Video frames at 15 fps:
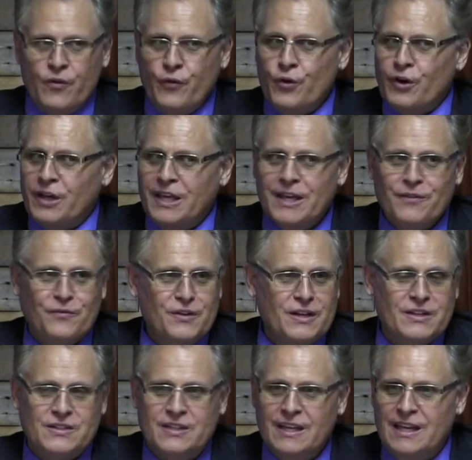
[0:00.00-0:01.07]

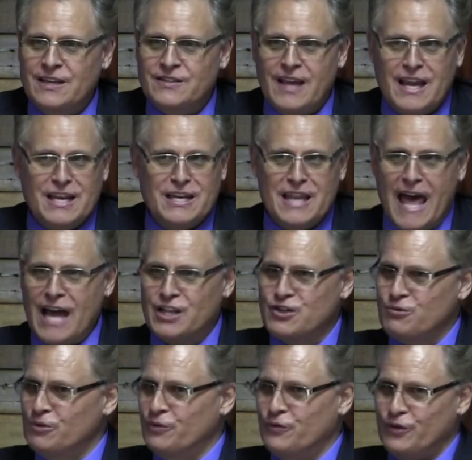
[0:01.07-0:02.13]
Forgiveness is a
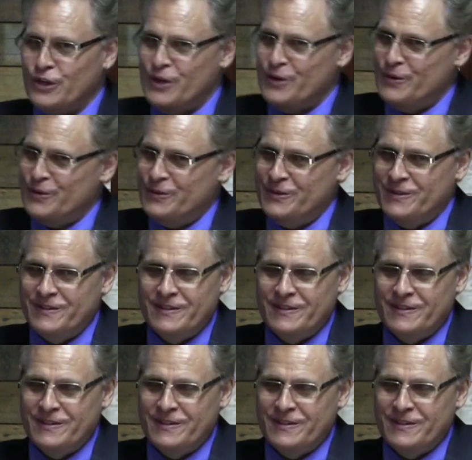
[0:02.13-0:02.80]
natural flow.